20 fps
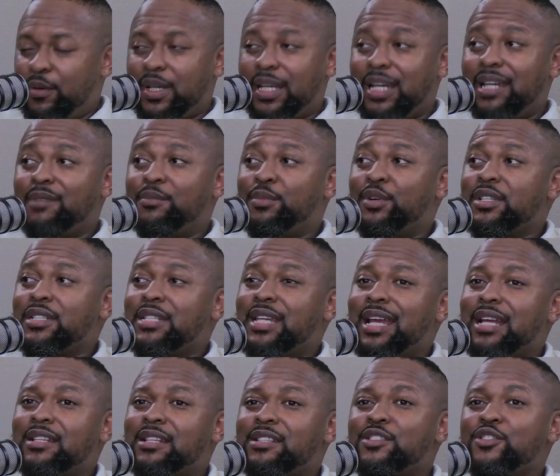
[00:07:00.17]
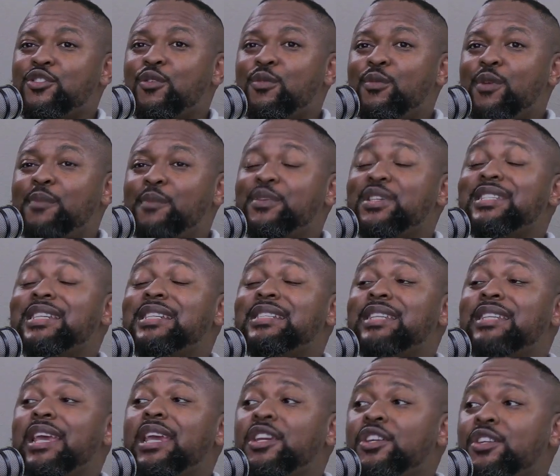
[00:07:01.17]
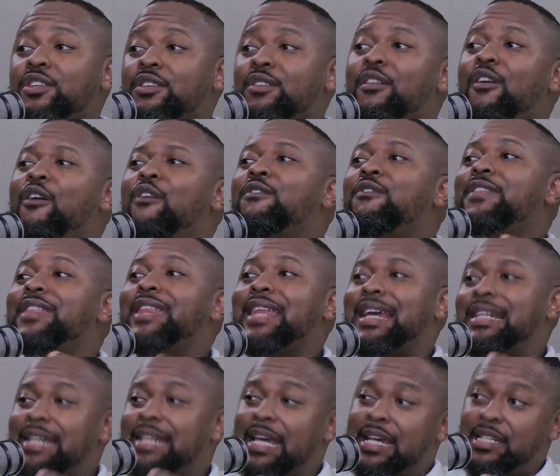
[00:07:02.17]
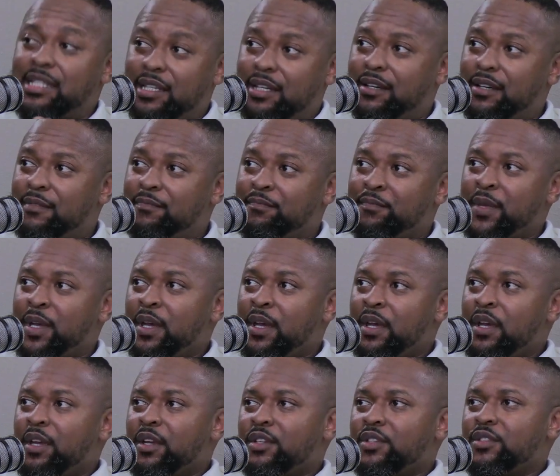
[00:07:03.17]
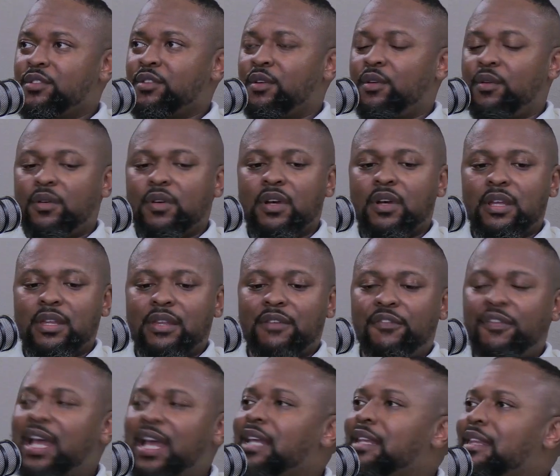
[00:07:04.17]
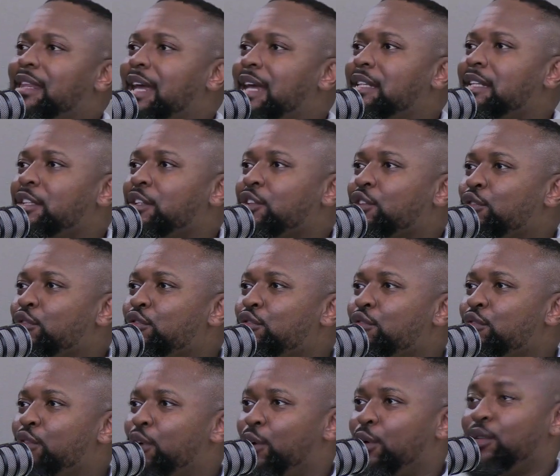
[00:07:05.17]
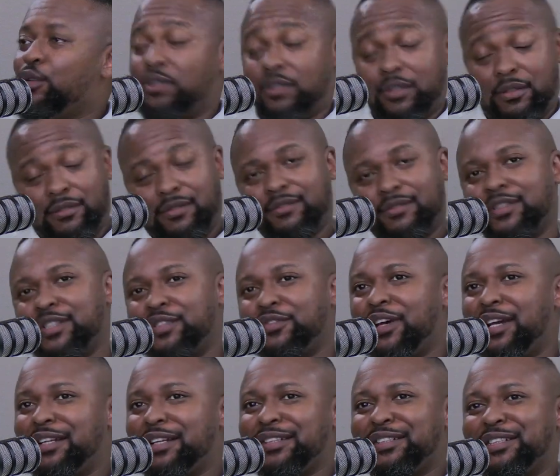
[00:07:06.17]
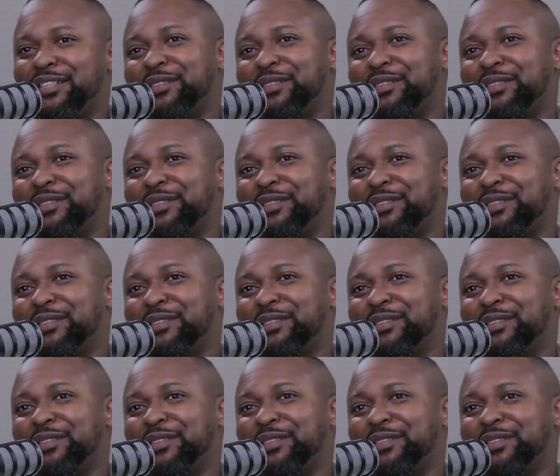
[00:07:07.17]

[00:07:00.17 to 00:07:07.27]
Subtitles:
It protects your representation of that idea. So the fact that you wrote, it's fine. I'll explain.